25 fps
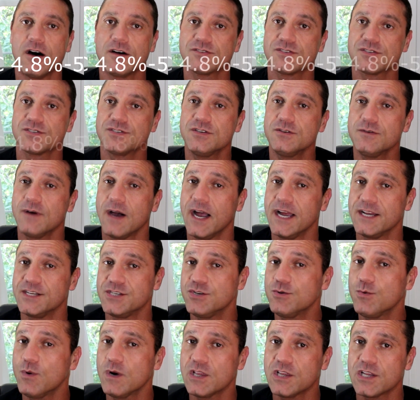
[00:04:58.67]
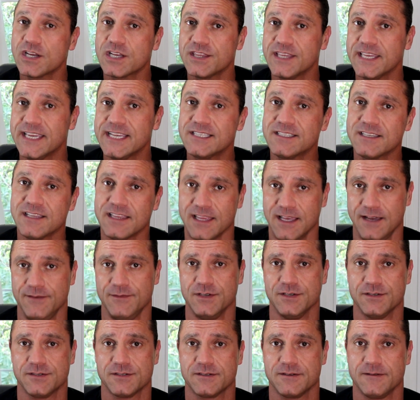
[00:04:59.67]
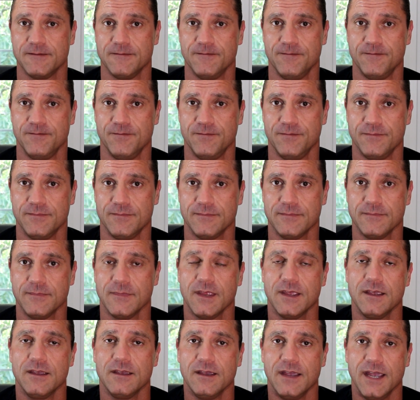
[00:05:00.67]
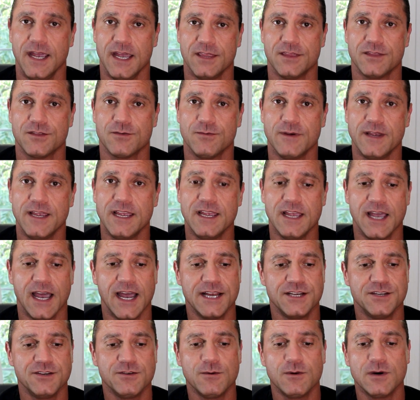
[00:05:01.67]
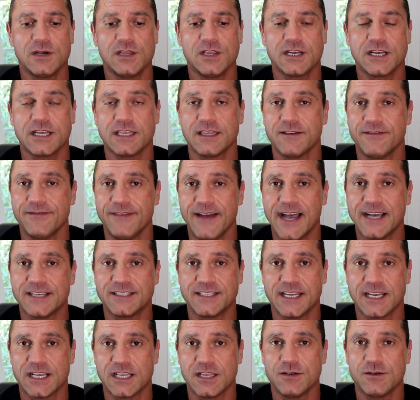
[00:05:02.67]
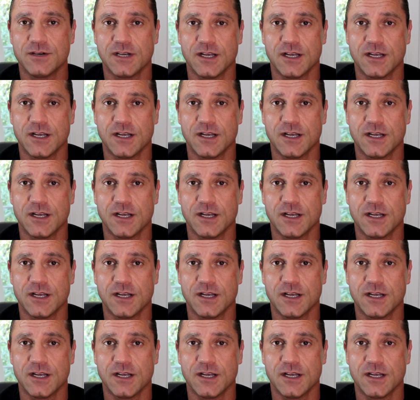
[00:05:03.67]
Also too, I do want to look at the insulin levels. And three, I do want to look at the fasting